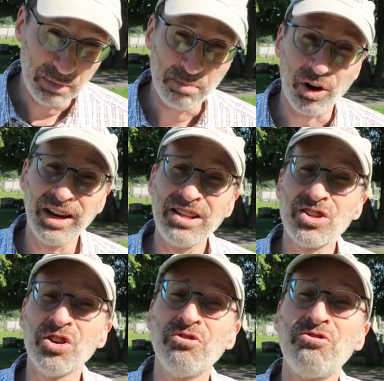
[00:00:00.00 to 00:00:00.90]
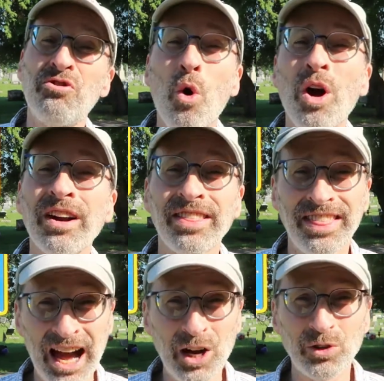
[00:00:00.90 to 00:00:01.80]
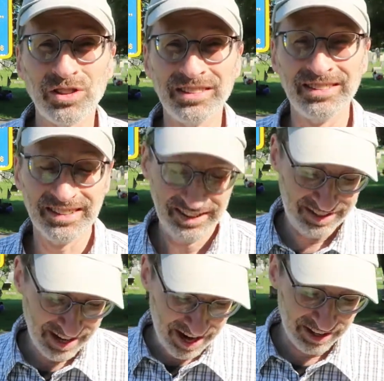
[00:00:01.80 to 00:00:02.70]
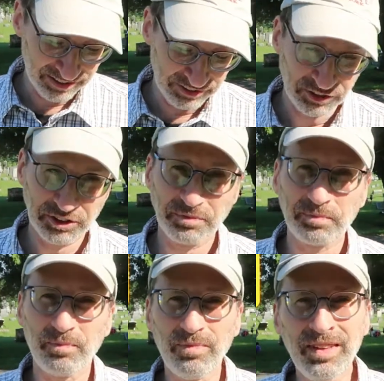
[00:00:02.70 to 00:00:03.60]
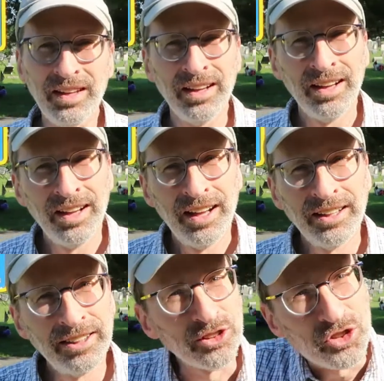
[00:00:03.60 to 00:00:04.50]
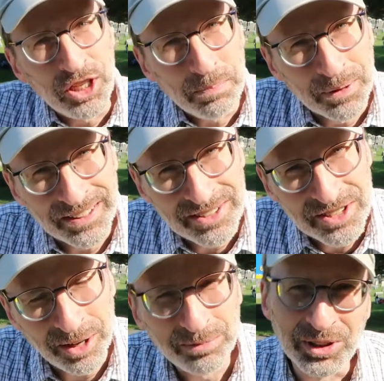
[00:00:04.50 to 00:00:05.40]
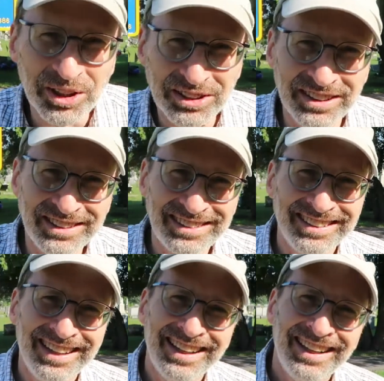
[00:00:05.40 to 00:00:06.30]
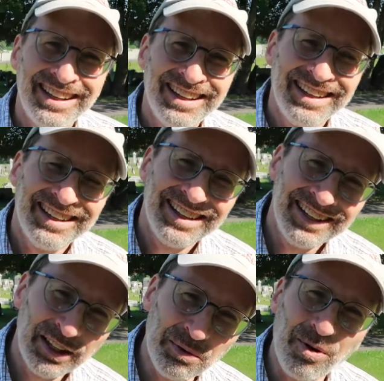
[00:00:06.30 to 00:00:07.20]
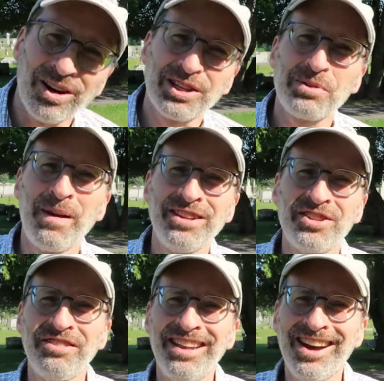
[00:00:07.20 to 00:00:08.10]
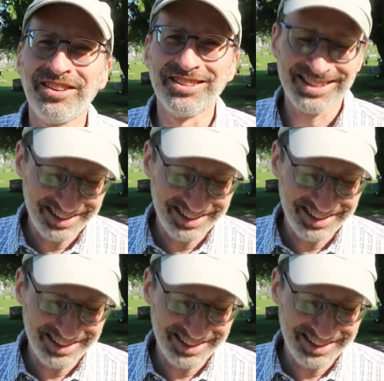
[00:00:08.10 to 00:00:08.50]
price of $4,000. A little cheaper than some churches, a little more expensive than others at